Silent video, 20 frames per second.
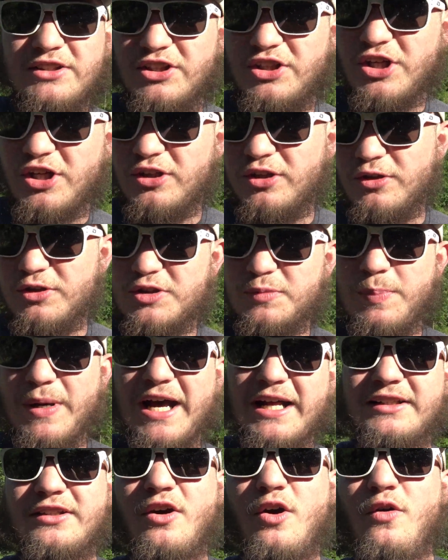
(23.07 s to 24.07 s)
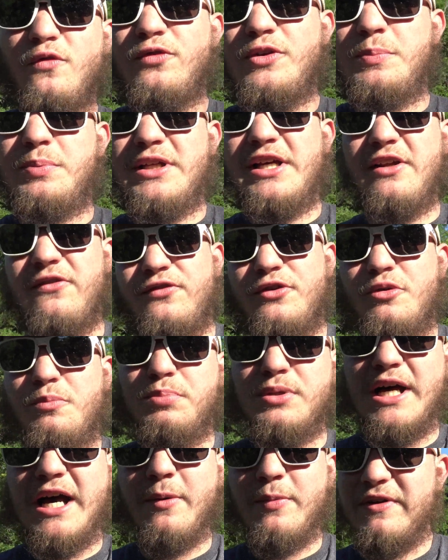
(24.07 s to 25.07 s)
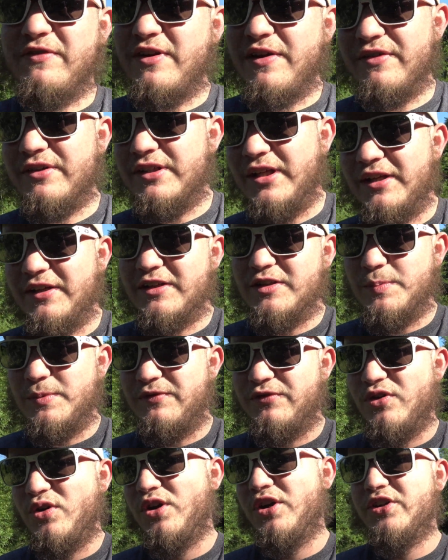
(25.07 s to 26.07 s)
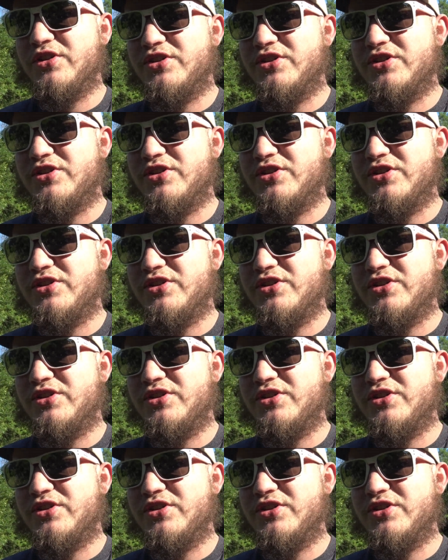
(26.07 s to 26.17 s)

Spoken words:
a good little spot to hopefully plant a food plot. We've never done this before,